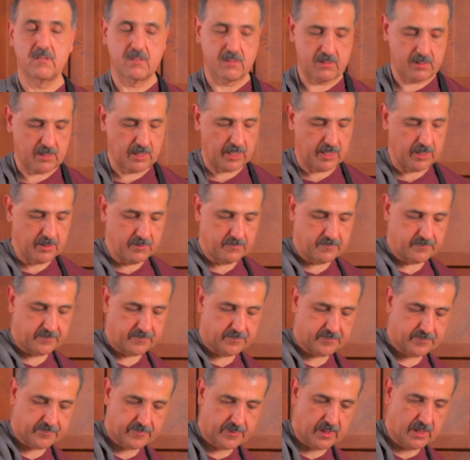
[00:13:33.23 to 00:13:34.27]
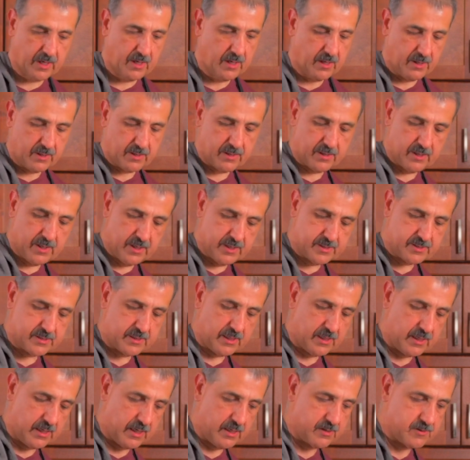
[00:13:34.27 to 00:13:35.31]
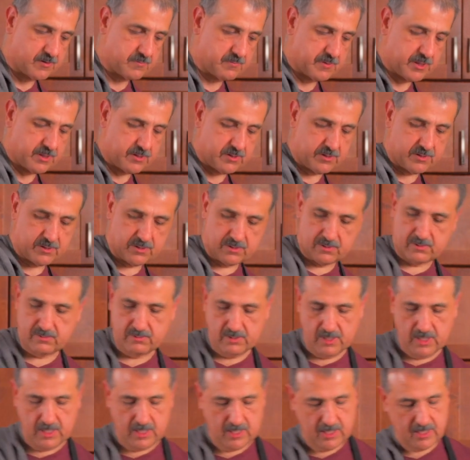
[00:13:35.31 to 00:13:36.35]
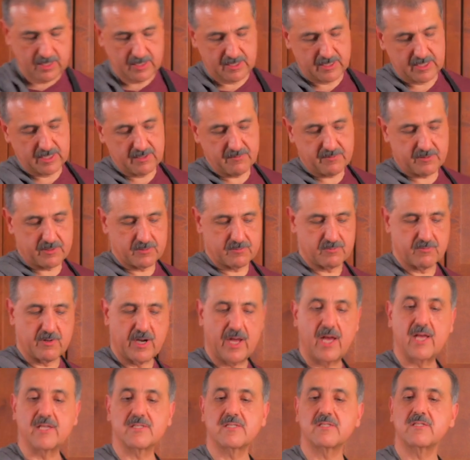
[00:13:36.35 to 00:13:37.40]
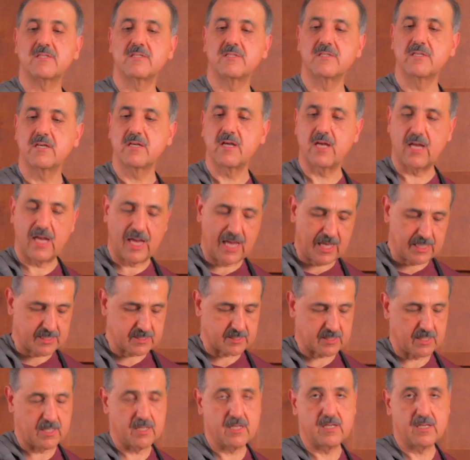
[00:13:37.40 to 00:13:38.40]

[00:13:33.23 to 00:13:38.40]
Okay, this allows me to leave the rest as